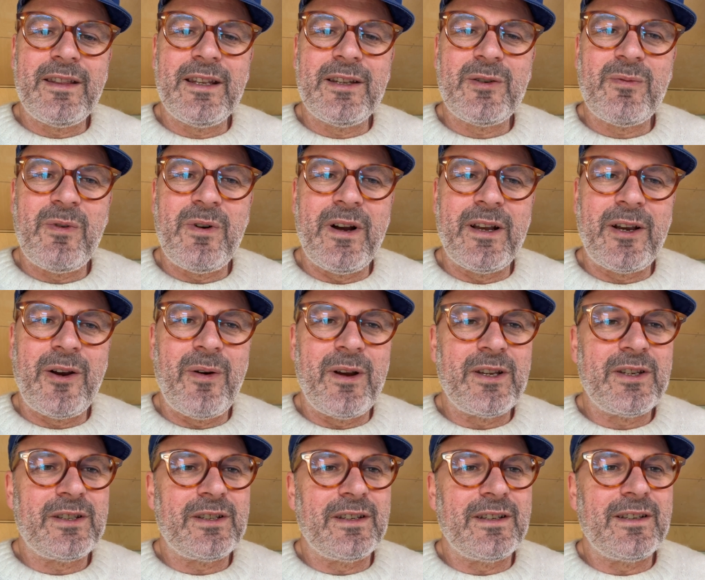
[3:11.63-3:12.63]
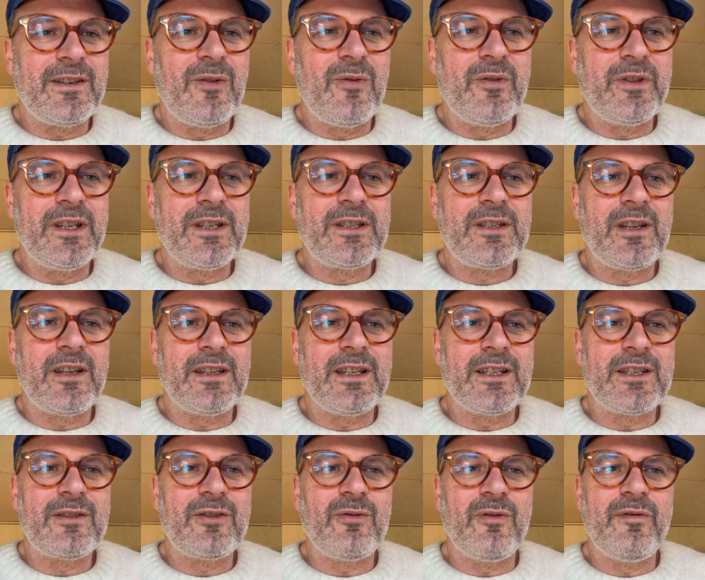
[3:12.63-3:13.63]
this why question, or this
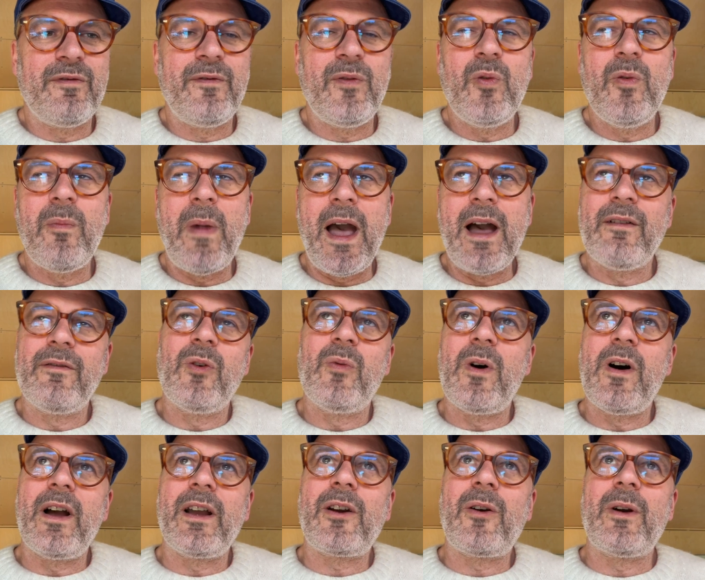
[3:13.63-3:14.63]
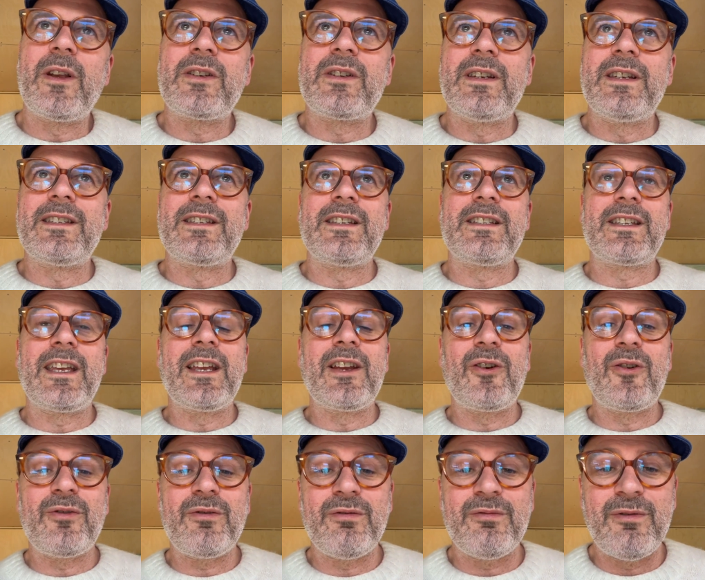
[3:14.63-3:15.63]
sort of format of the why question, is it's
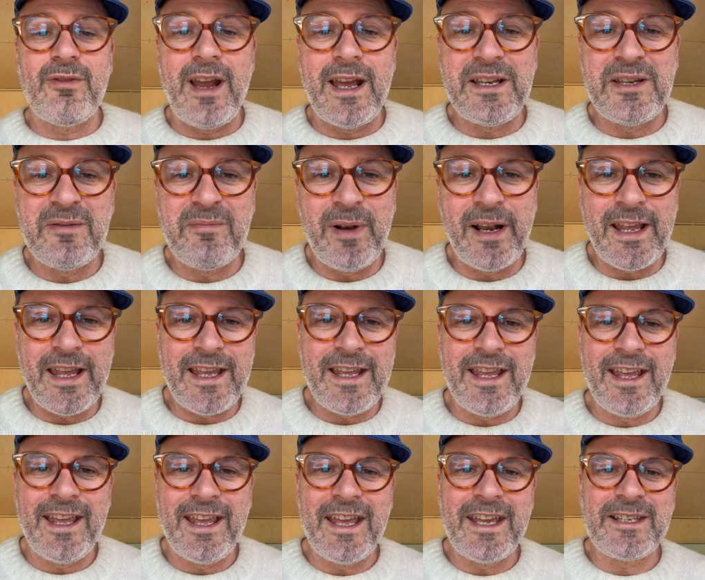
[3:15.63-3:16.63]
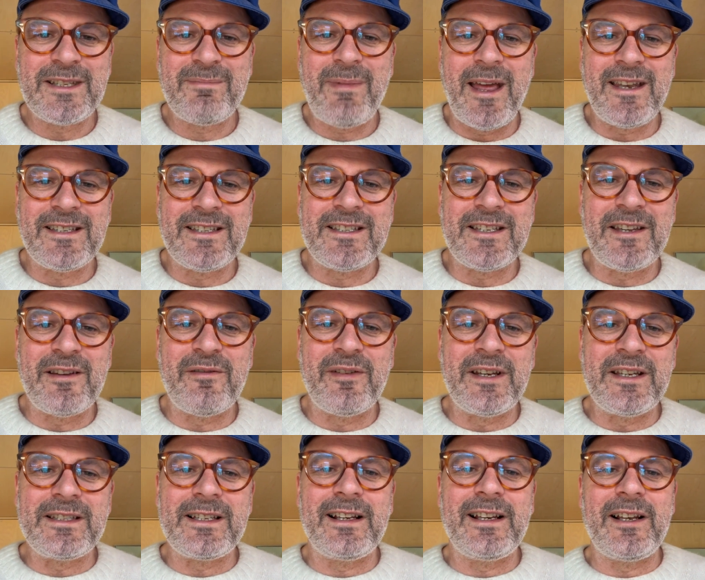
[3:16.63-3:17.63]
incredibly expansive
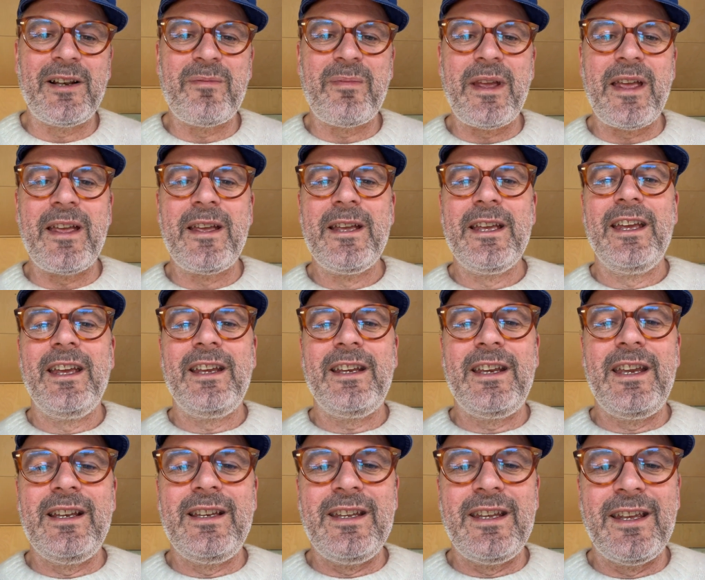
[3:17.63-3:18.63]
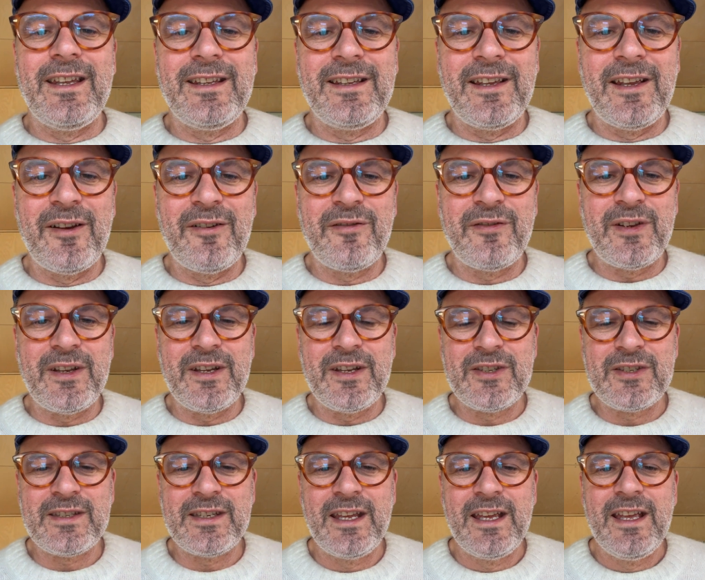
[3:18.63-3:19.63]
and it's a little bit giddying at
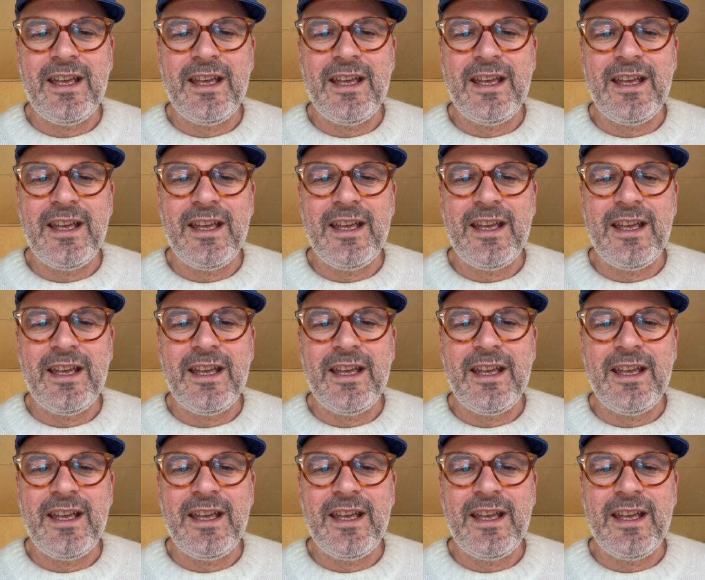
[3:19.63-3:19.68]
first.